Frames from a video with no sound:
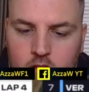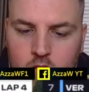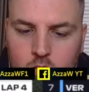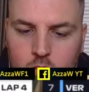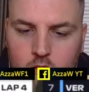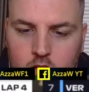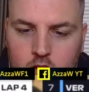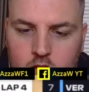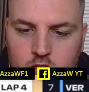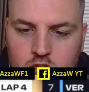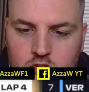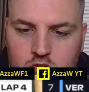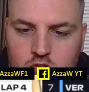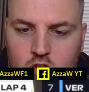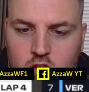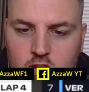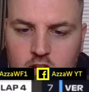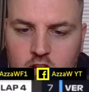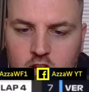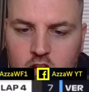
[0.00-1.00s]
We're going to just
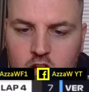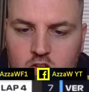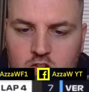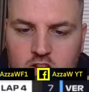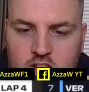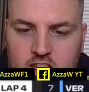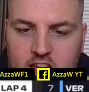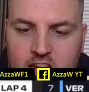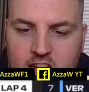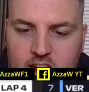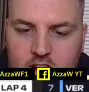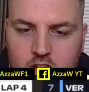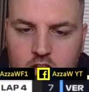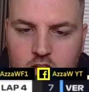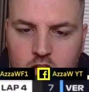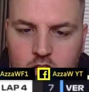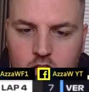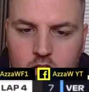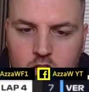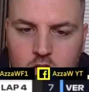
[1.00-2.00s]
try and close again
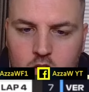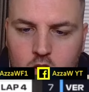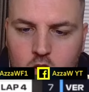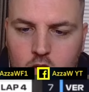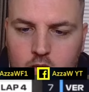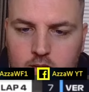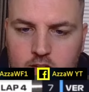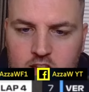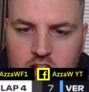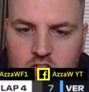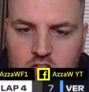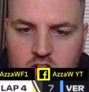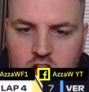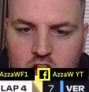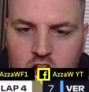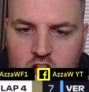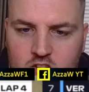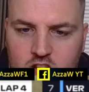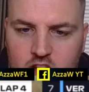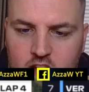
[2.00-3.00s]
on these
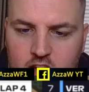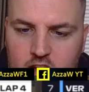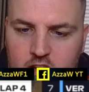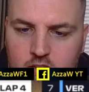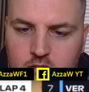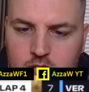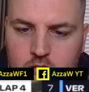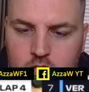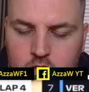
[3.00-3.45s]
cars ahead.